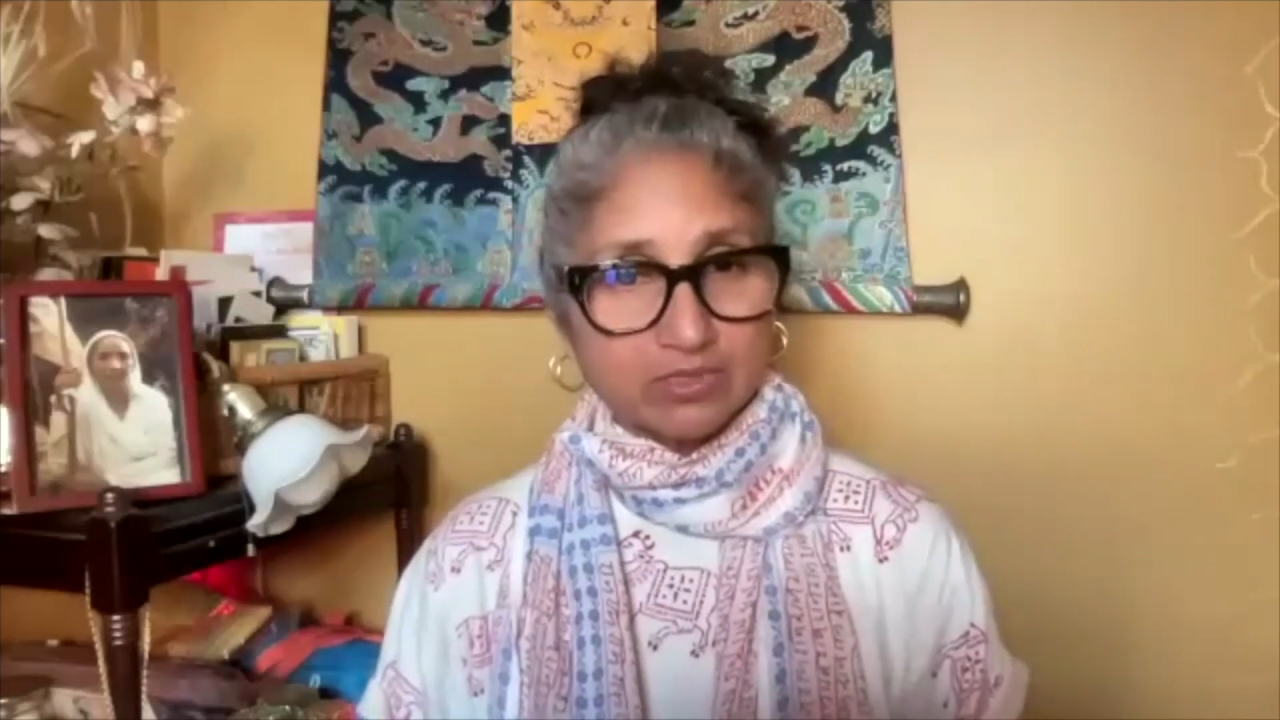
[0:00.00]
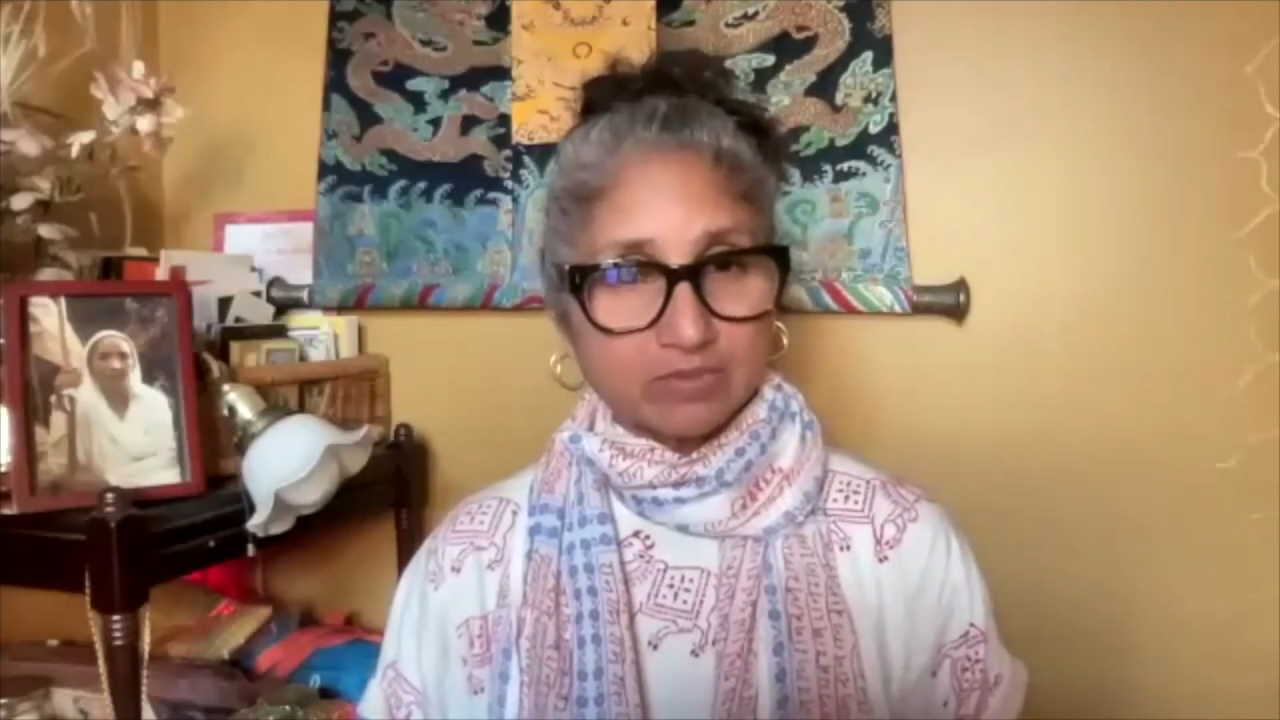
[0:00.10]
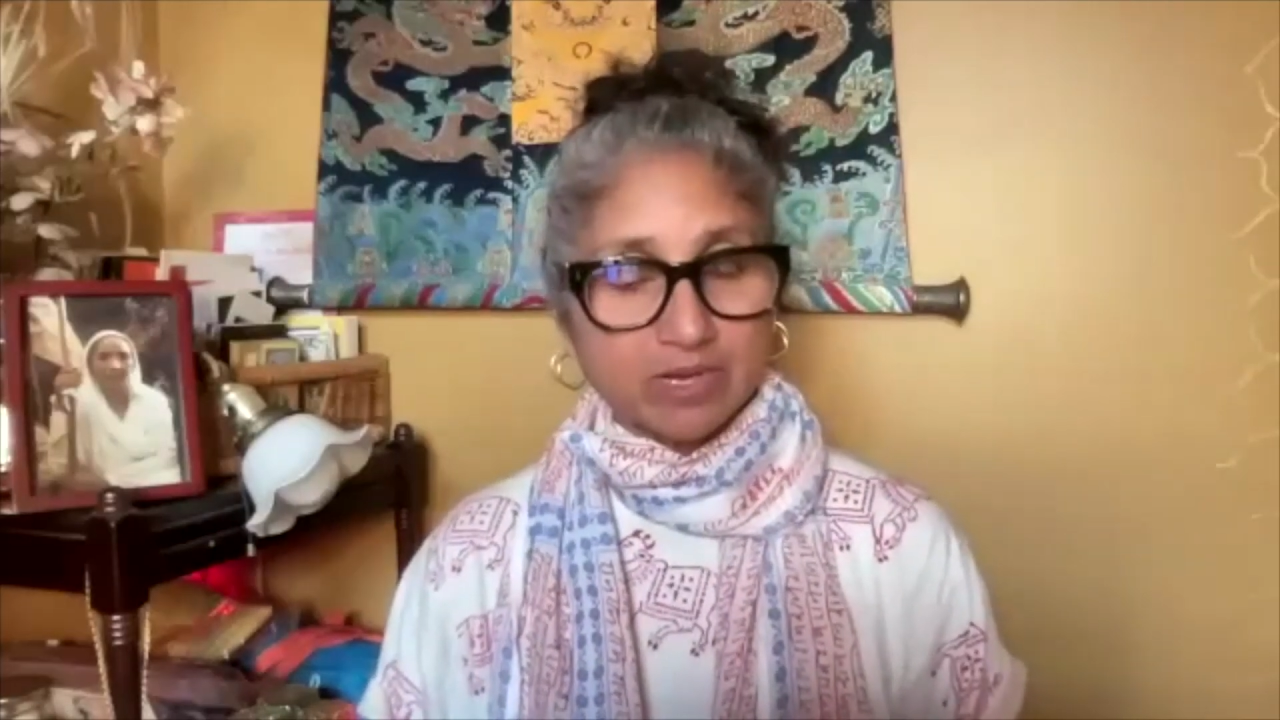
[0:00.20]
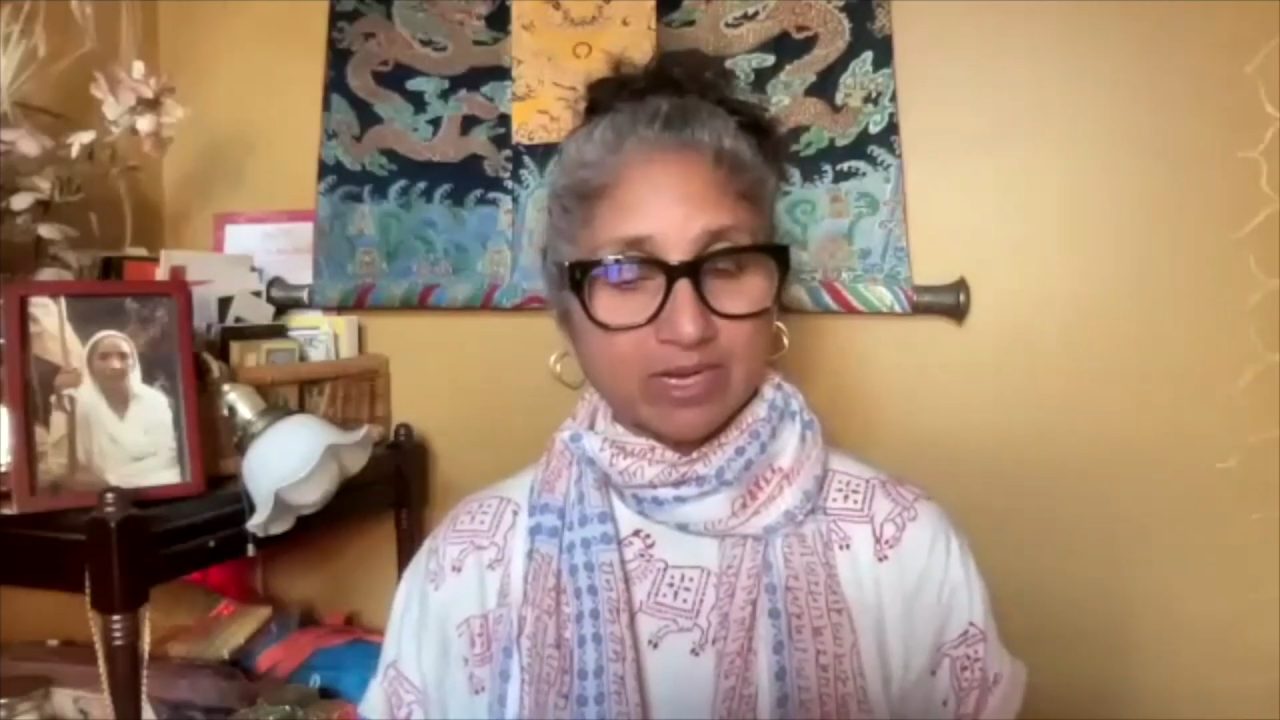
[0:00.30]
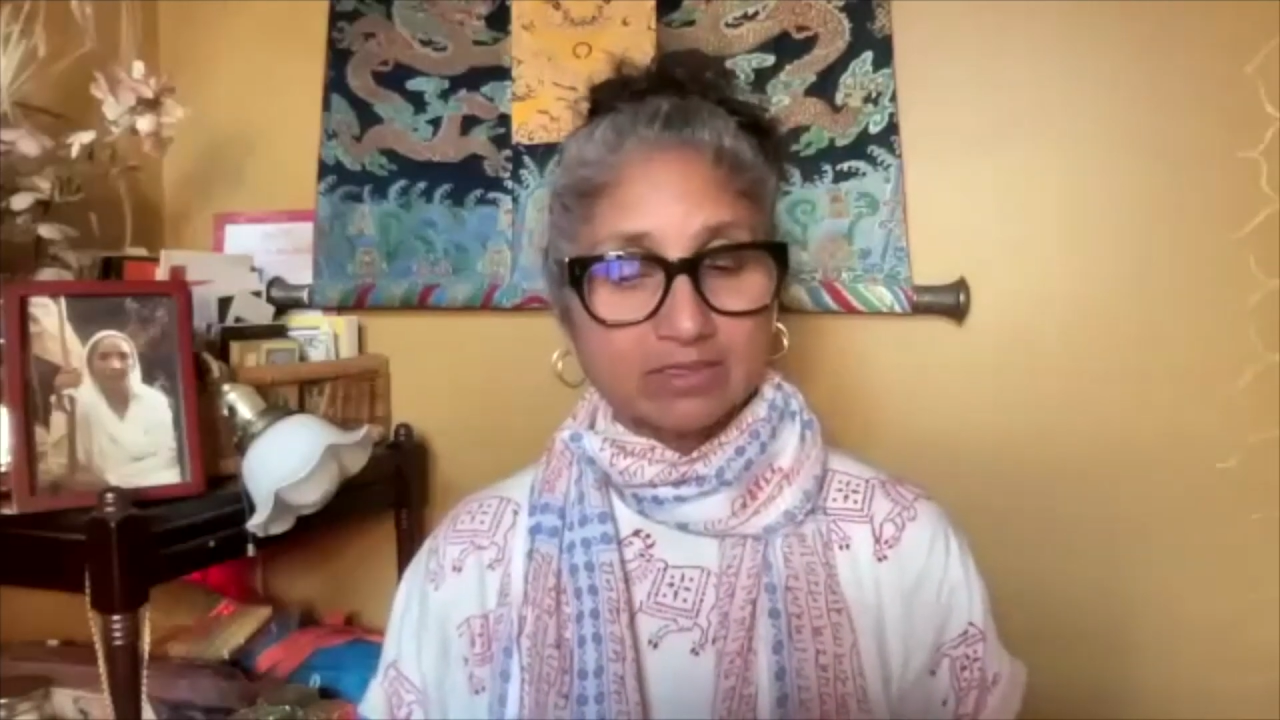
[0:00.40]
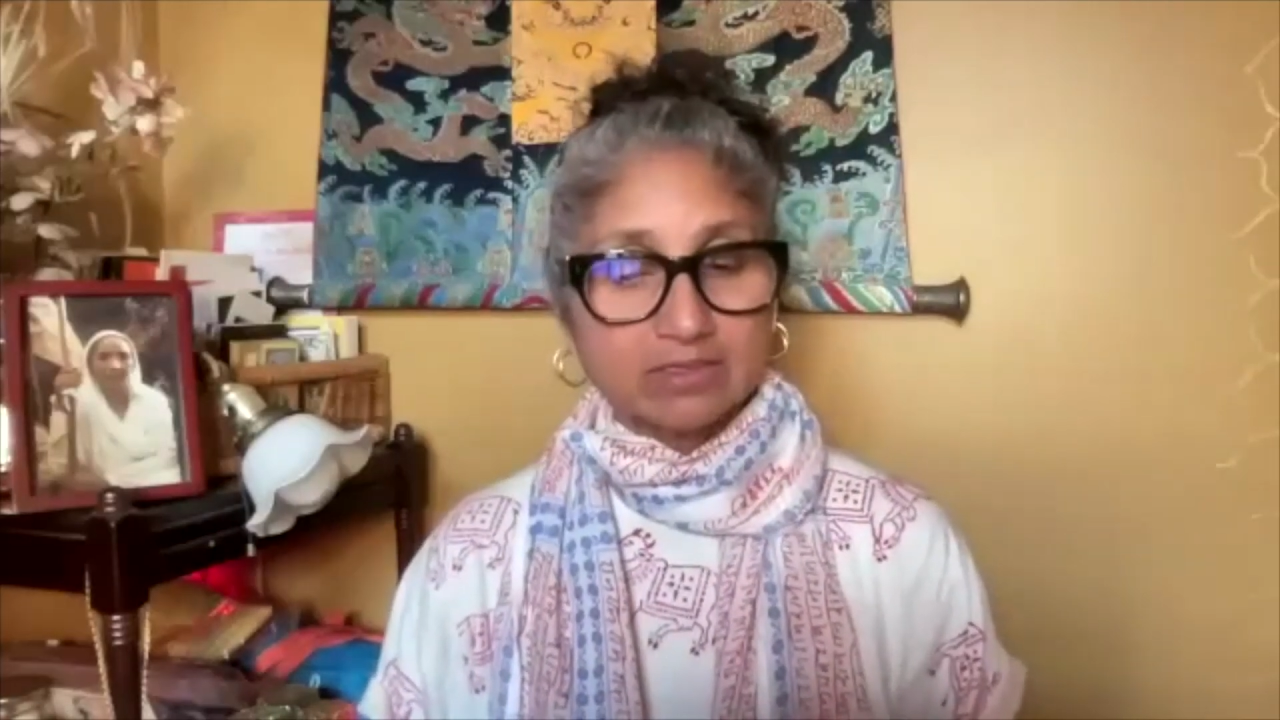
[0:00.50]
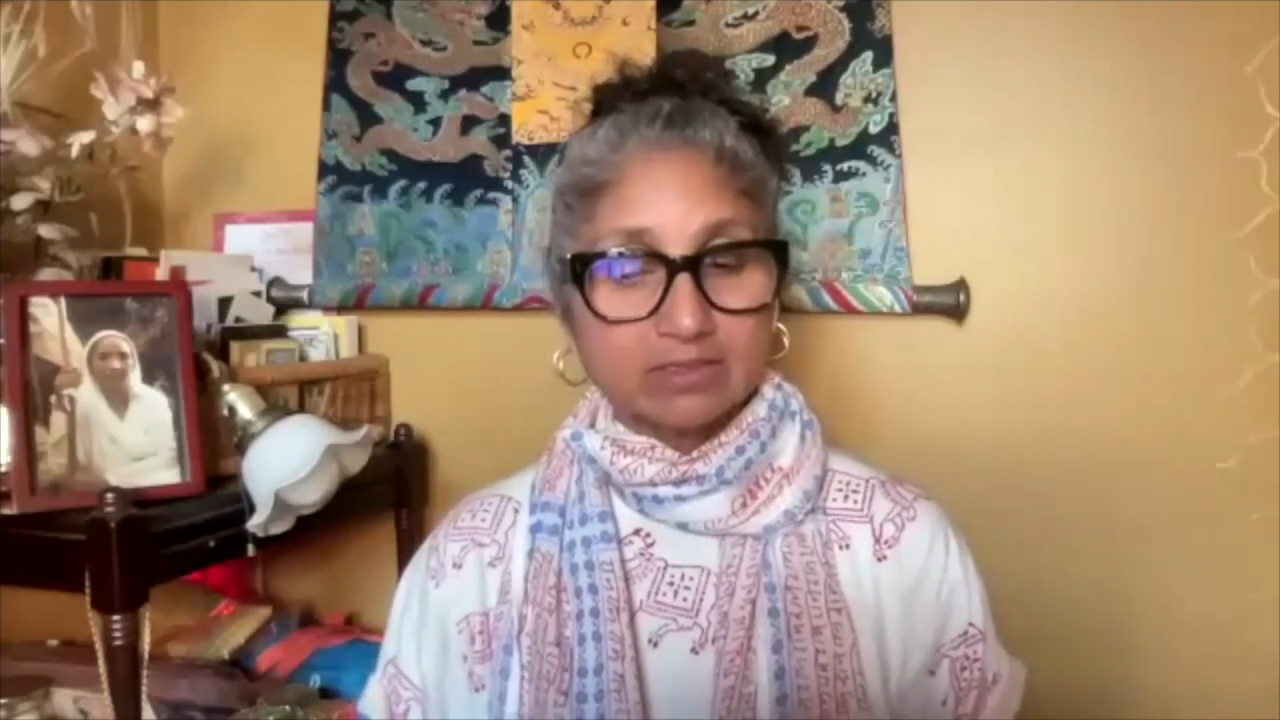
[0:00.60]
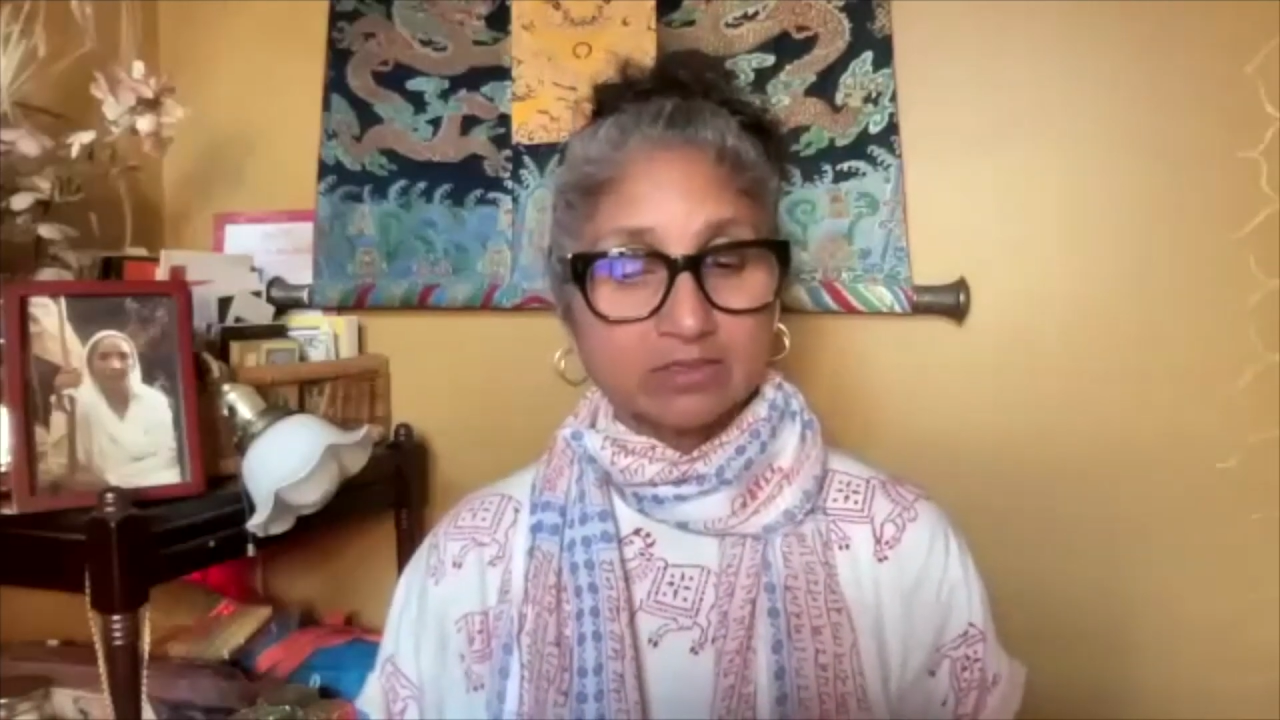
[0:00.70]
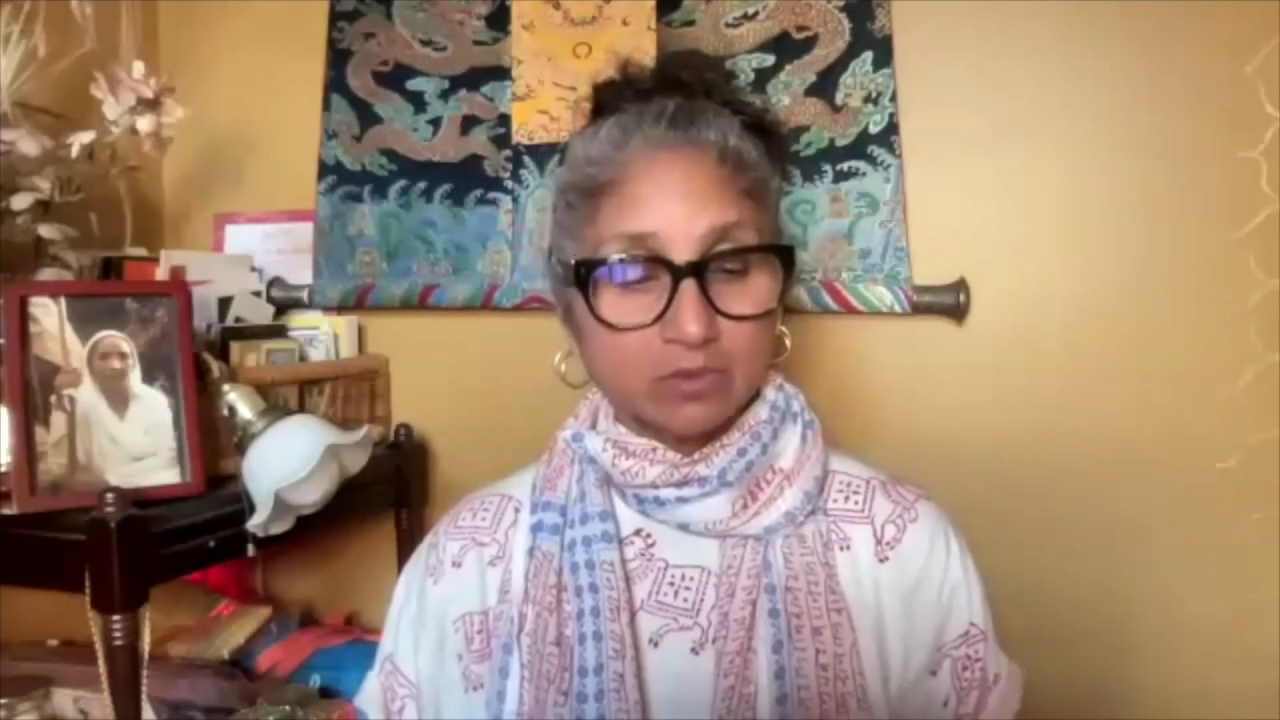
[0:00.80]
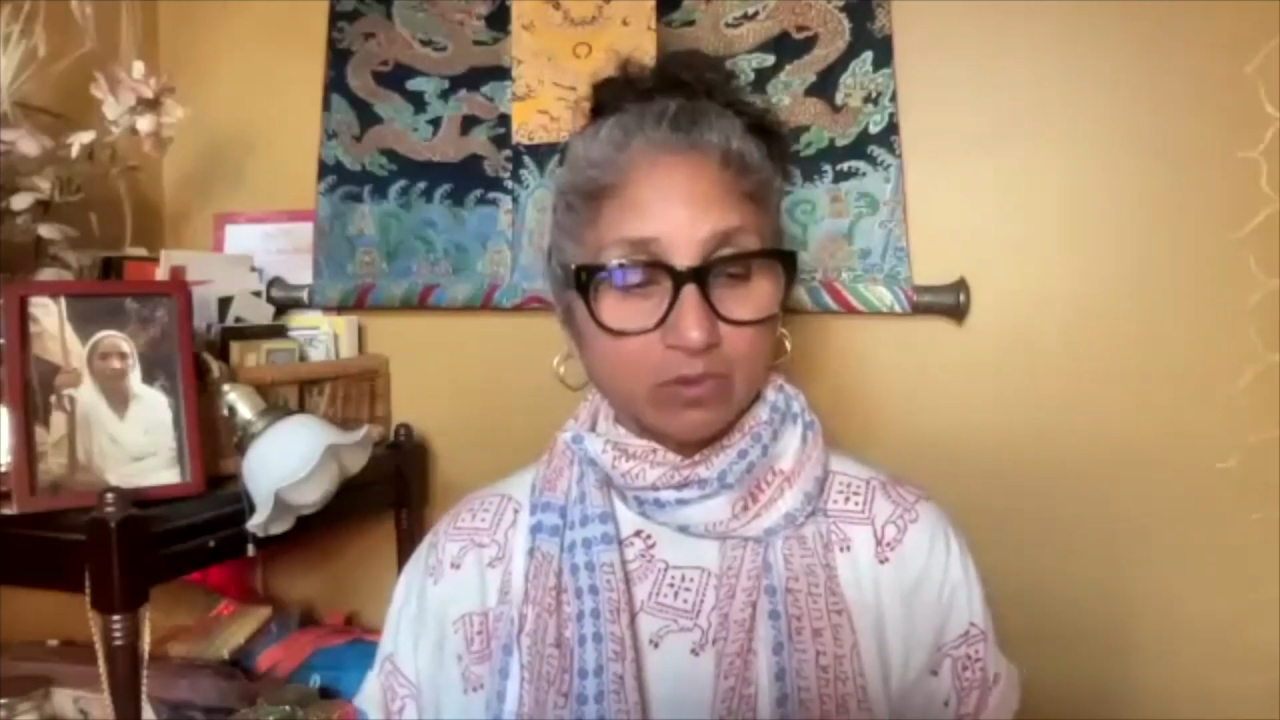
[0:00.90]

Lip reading: in practice,